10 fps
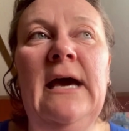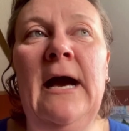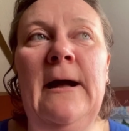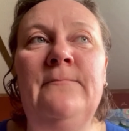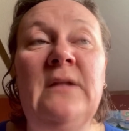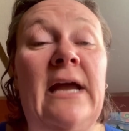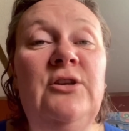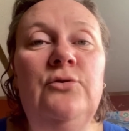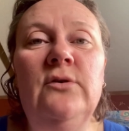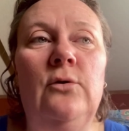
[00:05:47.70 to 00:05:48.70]
Um, I
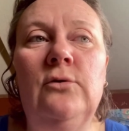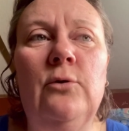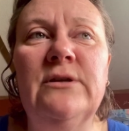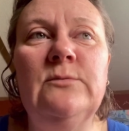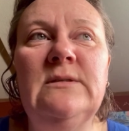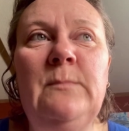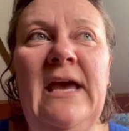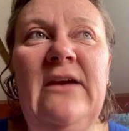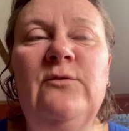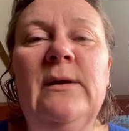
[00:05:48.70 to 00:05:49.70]
knew the whole course was
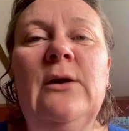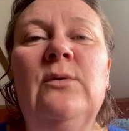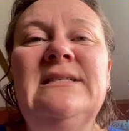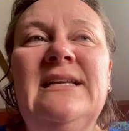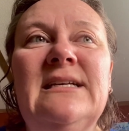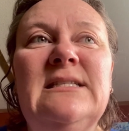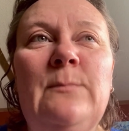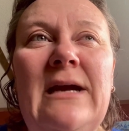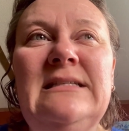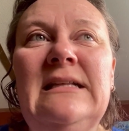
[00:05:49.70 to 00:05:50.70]
paved, but I wasn't
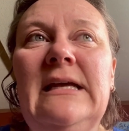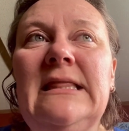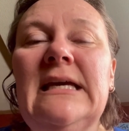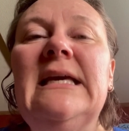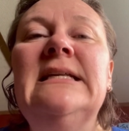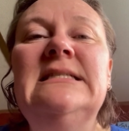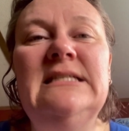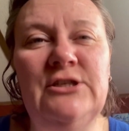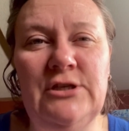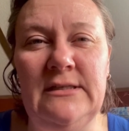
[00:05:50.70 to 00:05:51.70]
expecting like the
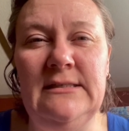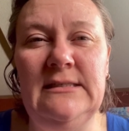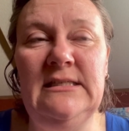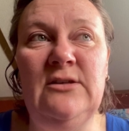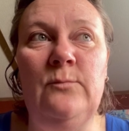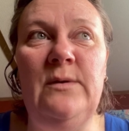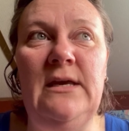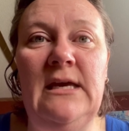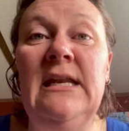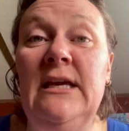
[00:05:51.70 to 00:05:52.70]
conditions to
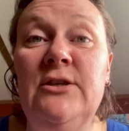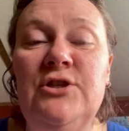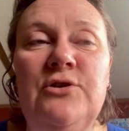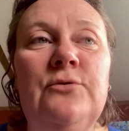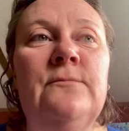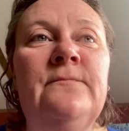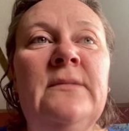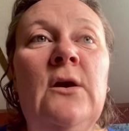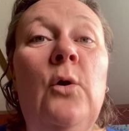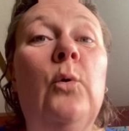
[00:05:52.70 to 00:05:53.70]
be an issue
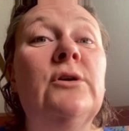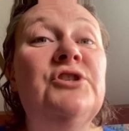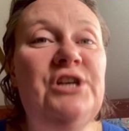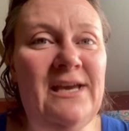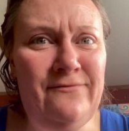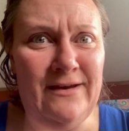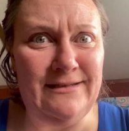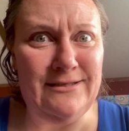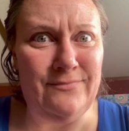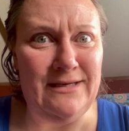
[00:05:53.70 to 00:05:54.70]
or
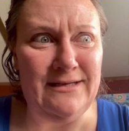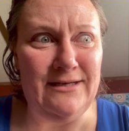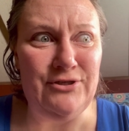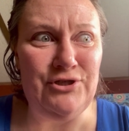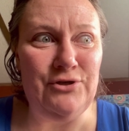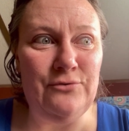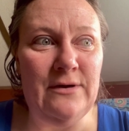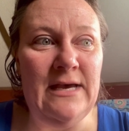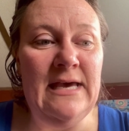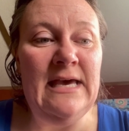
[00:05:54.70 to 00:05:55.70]
chafing to be an issue.
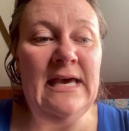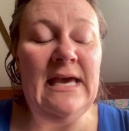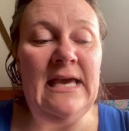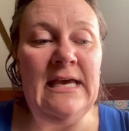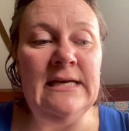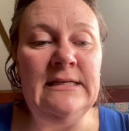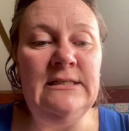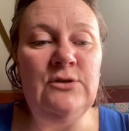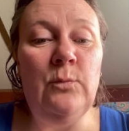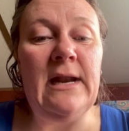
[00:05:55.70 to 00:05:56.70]

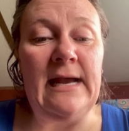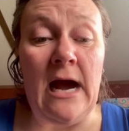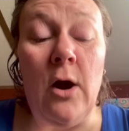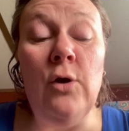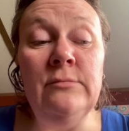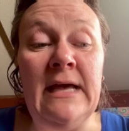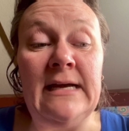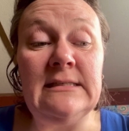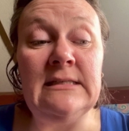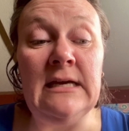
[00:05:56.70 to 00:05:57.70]
And when I got home
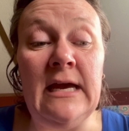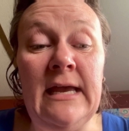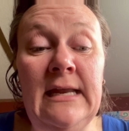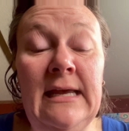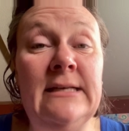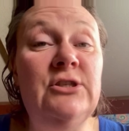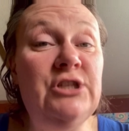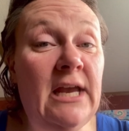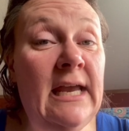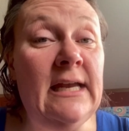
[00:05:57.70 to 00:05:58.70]
last night and
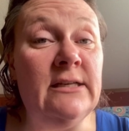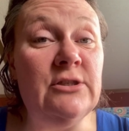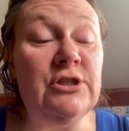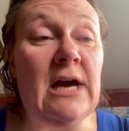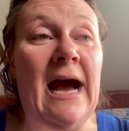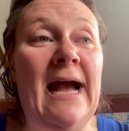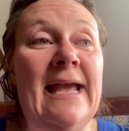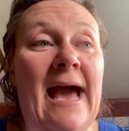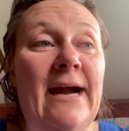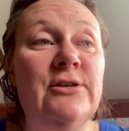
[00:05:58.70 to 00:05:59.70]
changed, I
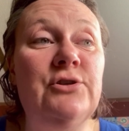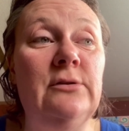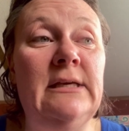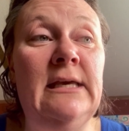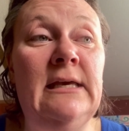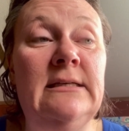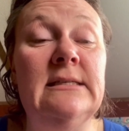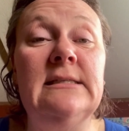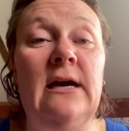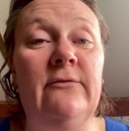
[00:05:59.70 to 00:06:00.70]
actually
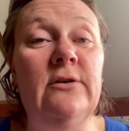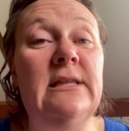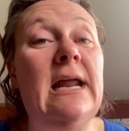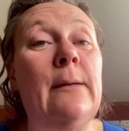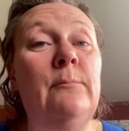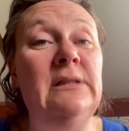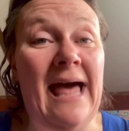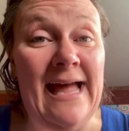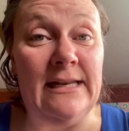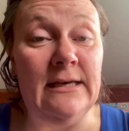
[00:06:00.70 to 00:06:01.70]
discovered that I
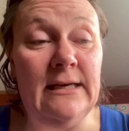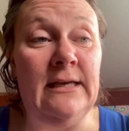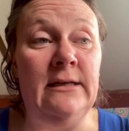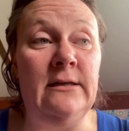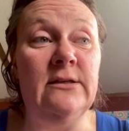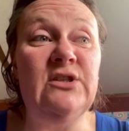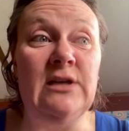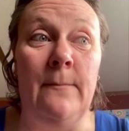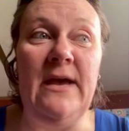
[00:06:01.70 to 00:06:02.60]
bled in some